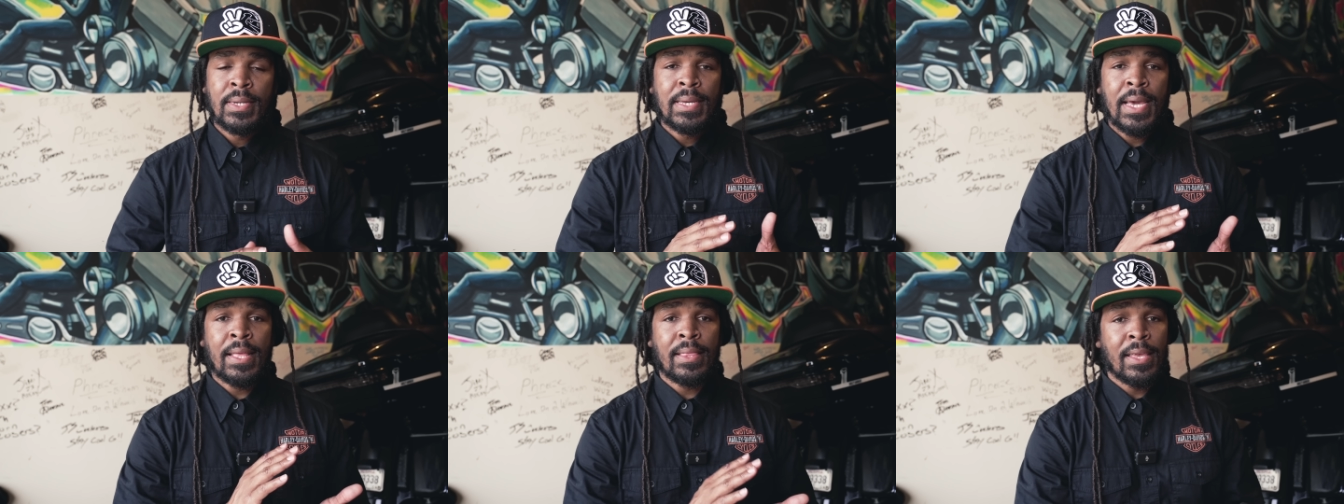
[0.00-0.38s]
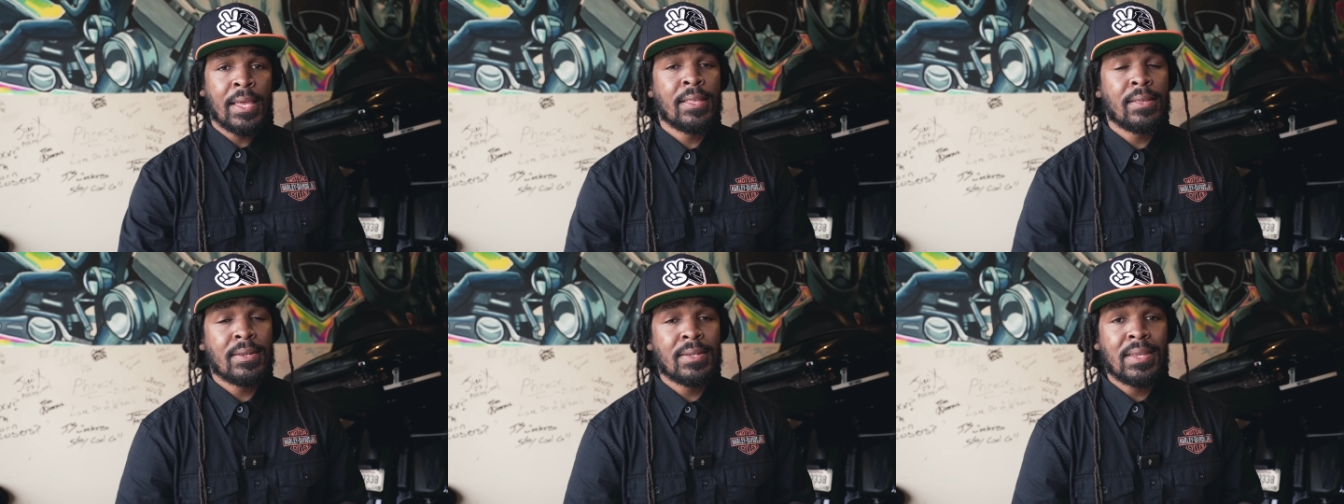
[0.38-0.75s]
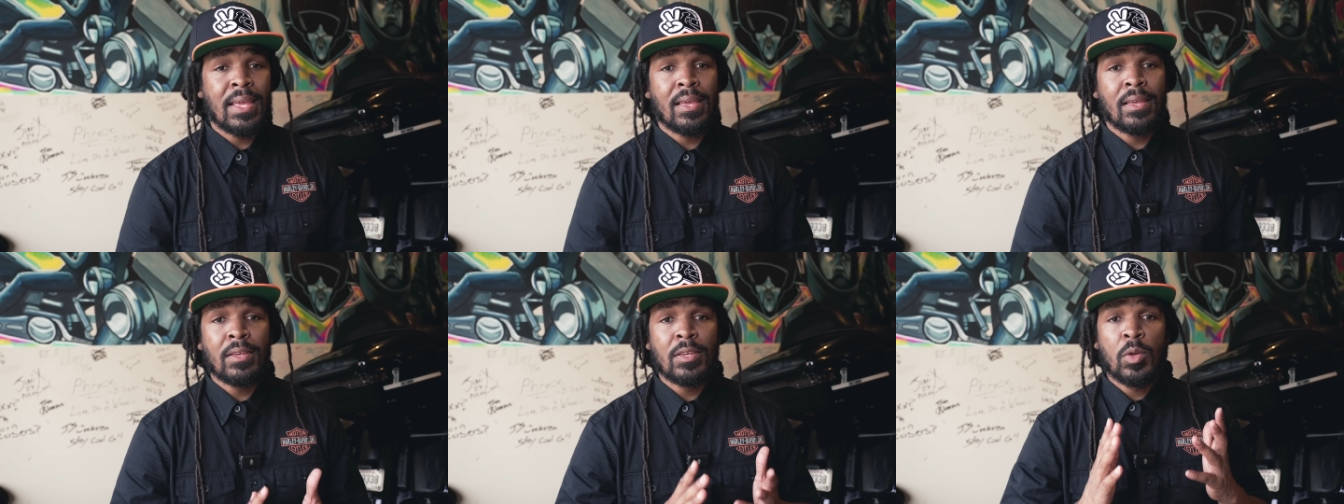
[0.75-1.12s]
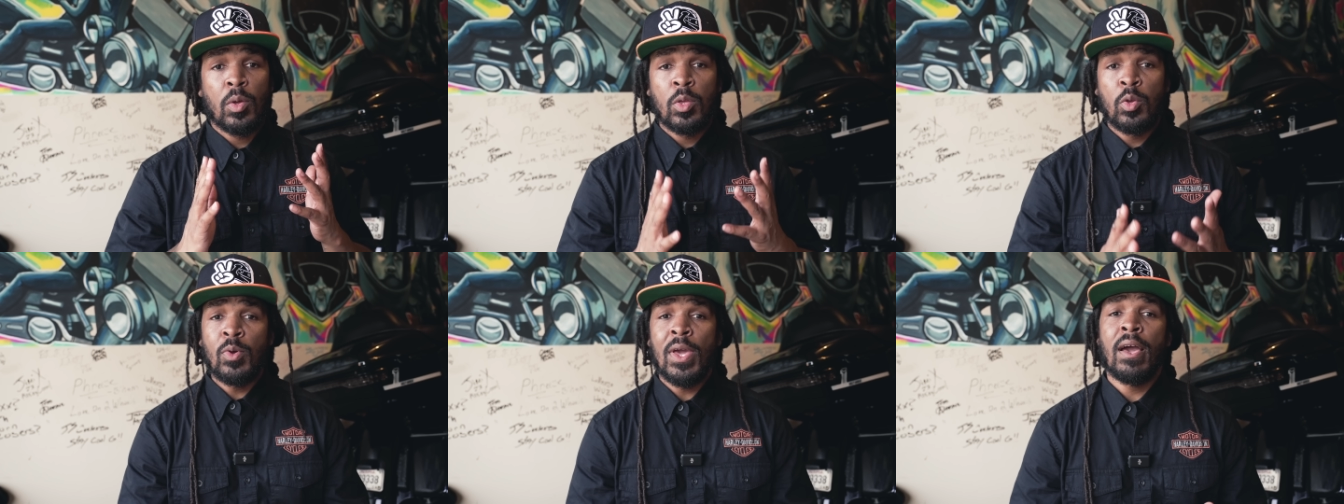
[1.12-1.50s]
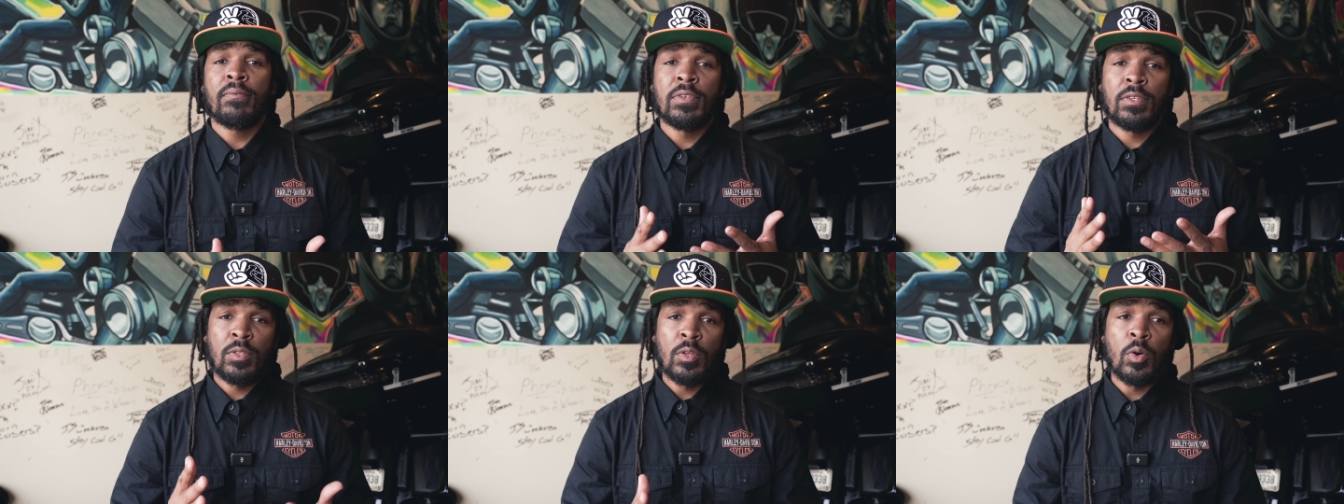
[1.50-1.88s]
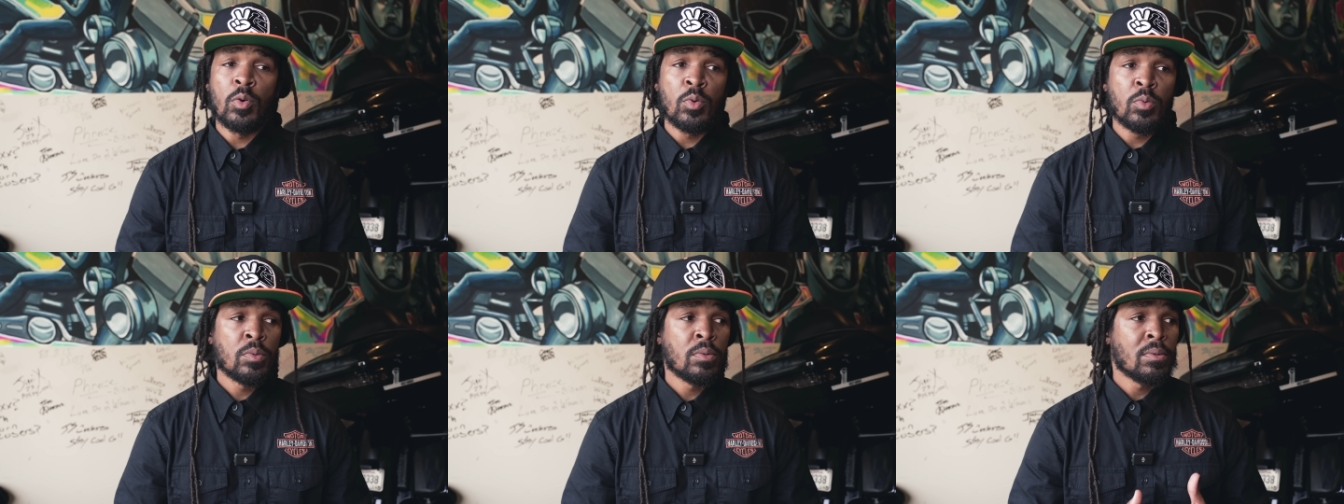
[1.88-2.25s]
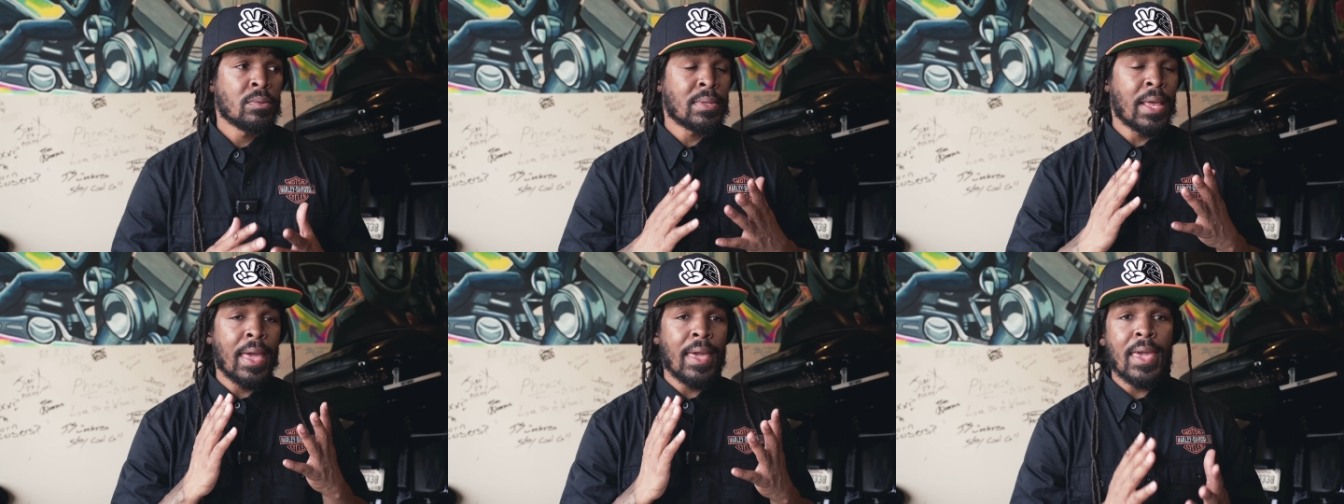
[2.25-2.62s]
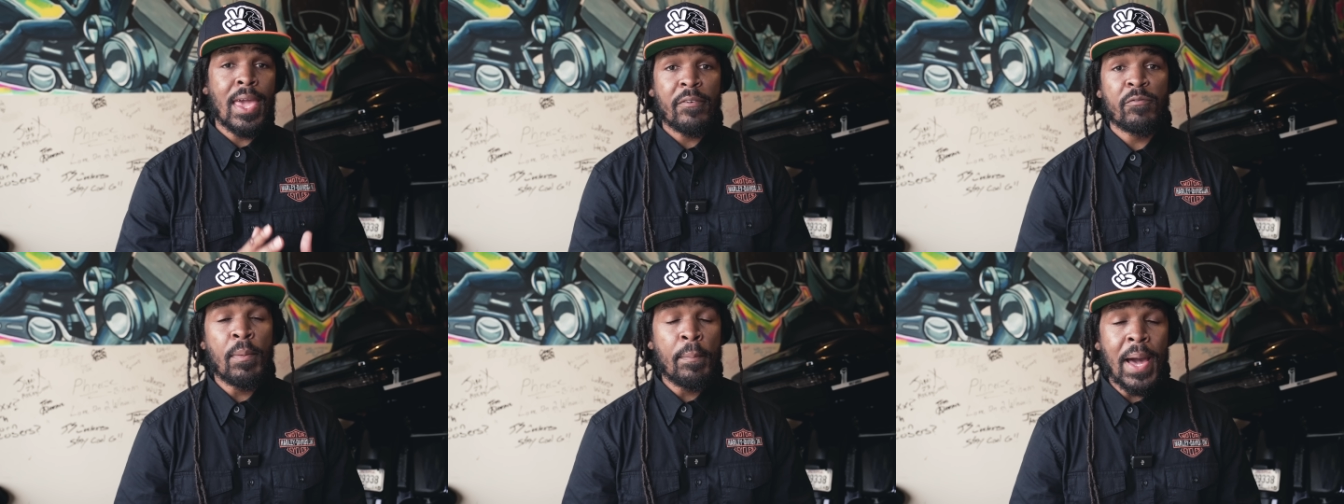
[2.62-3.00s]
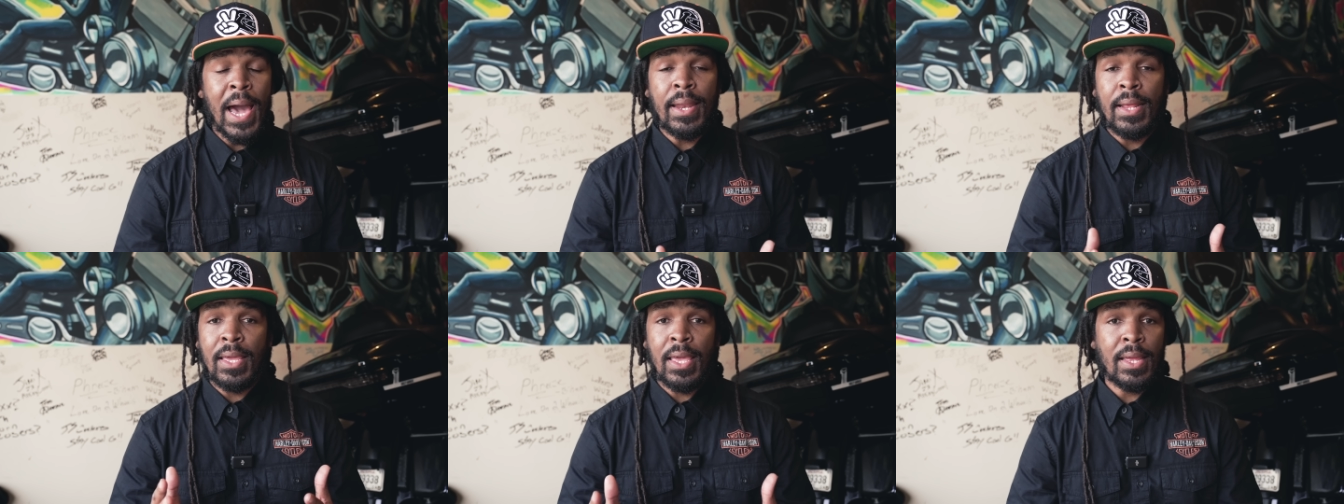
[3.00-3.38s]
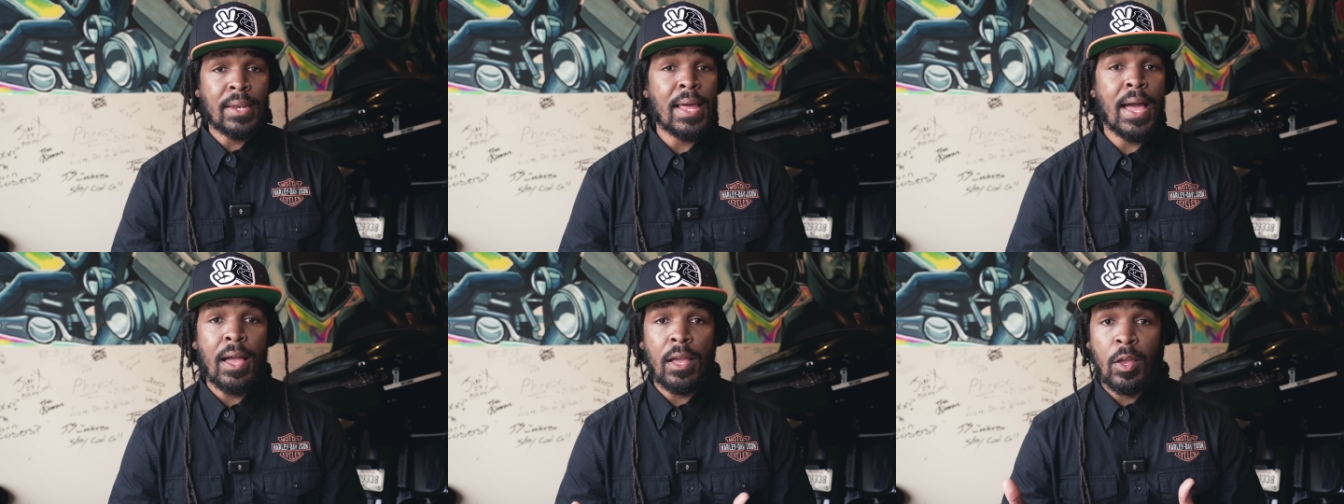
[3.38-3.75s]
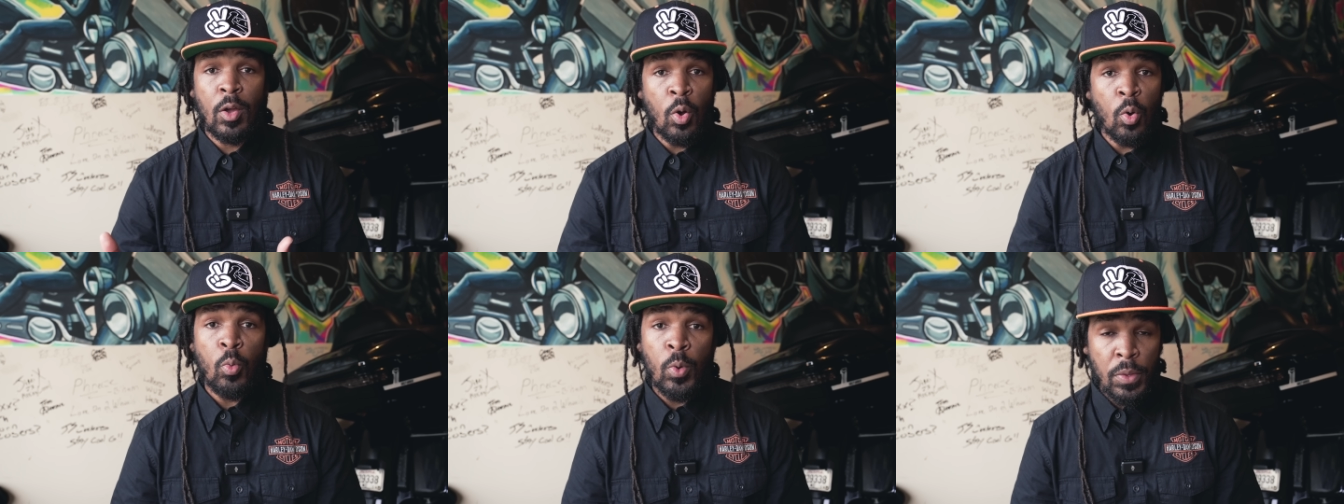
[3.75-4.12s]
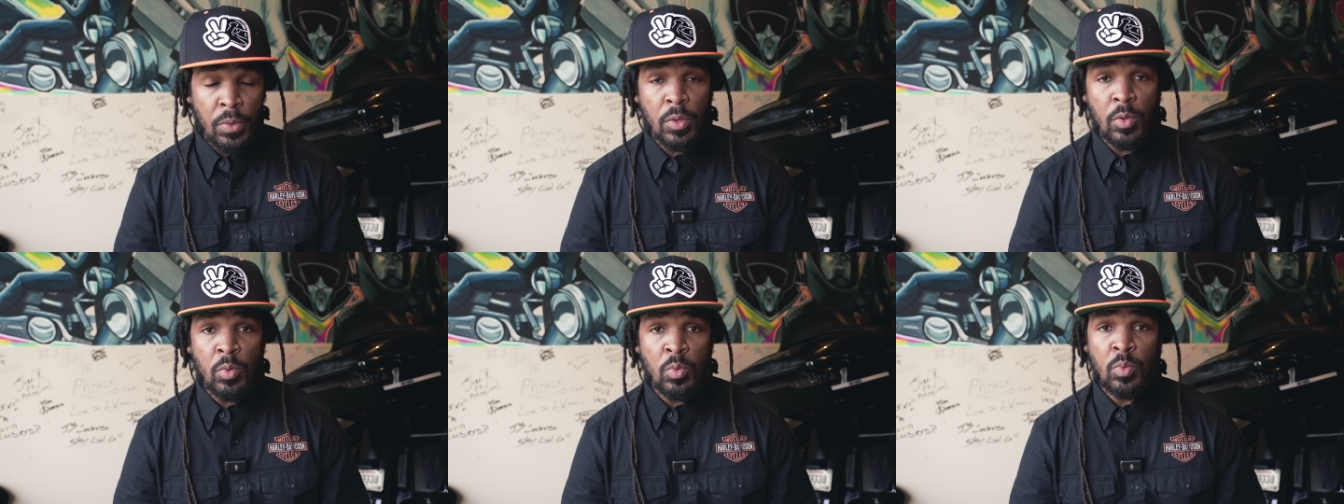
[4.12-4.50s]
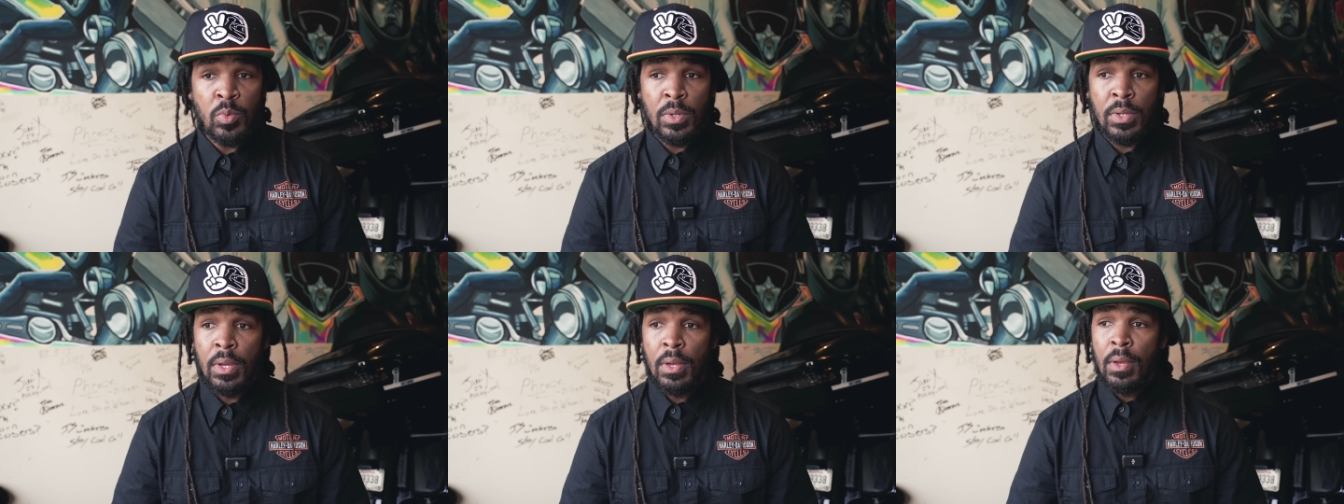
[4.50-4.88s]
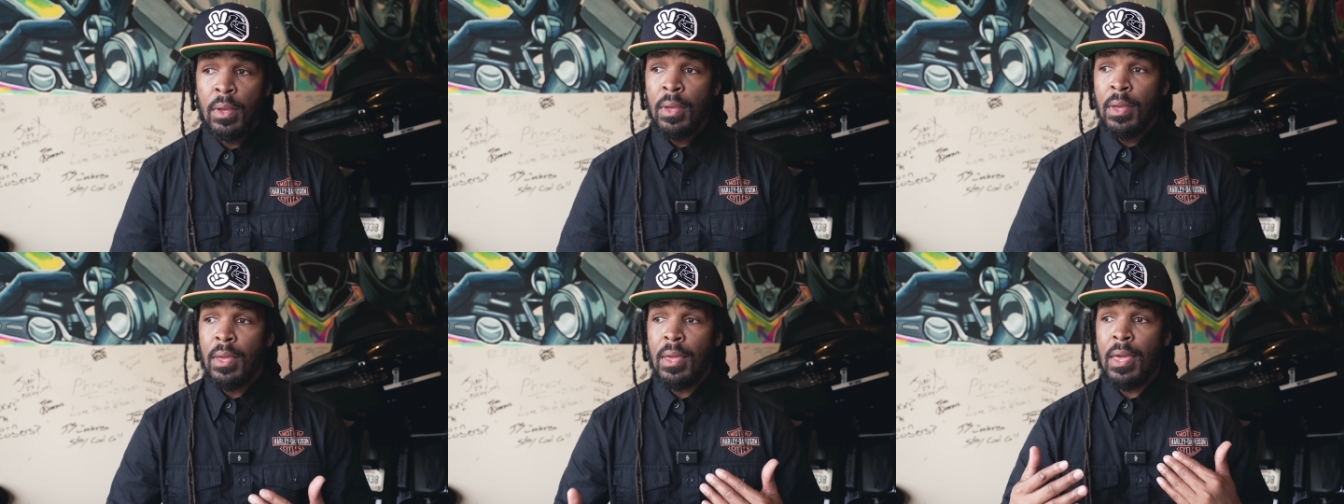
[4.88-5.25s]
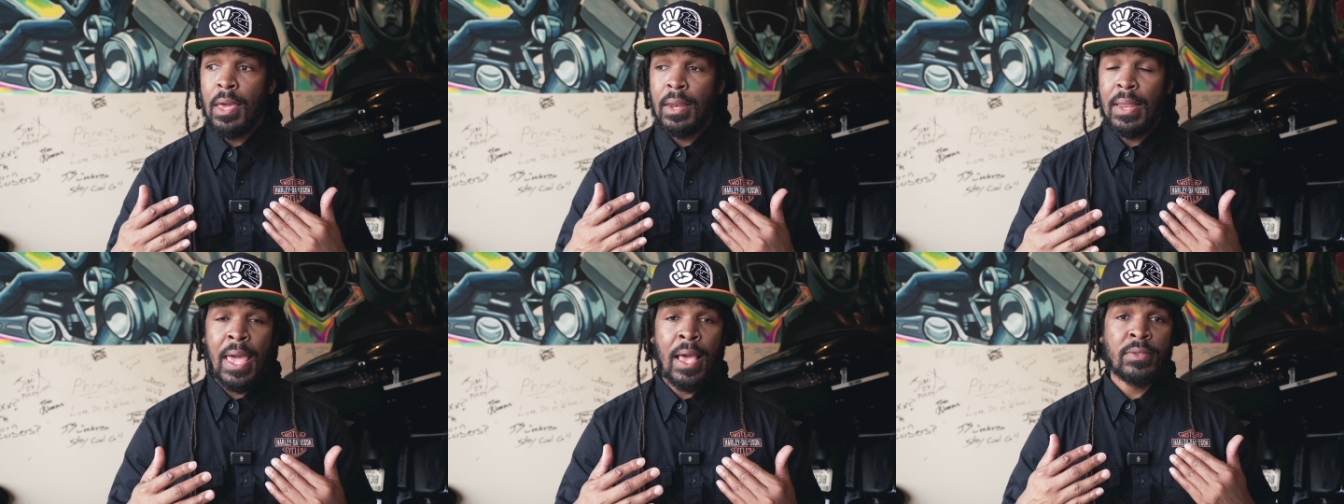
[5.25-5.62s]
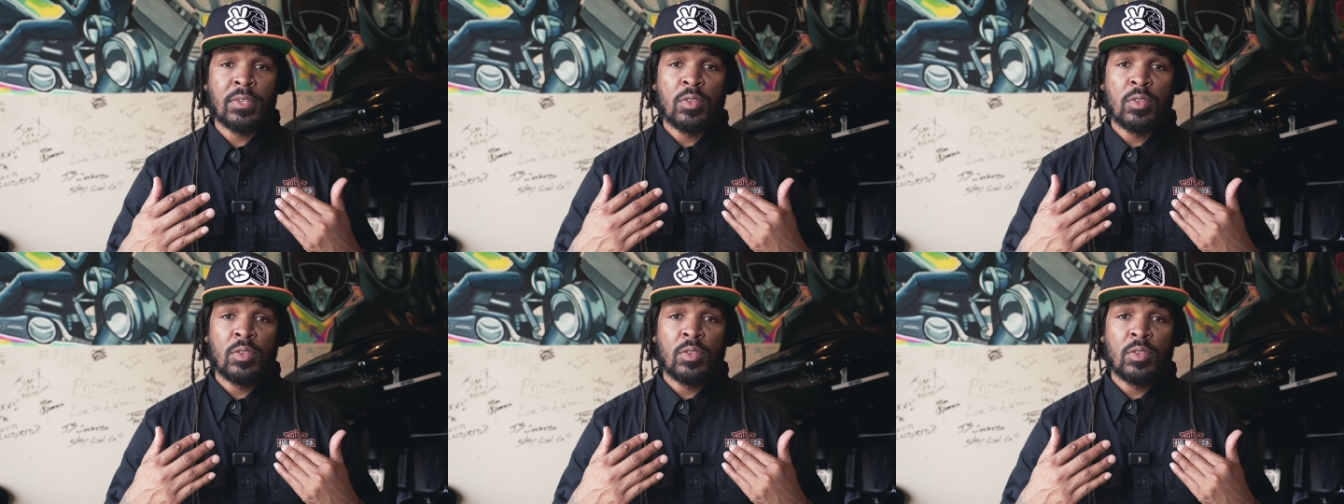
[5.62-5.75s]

At the end of the day, you have to know that everybody cannot go with you. And as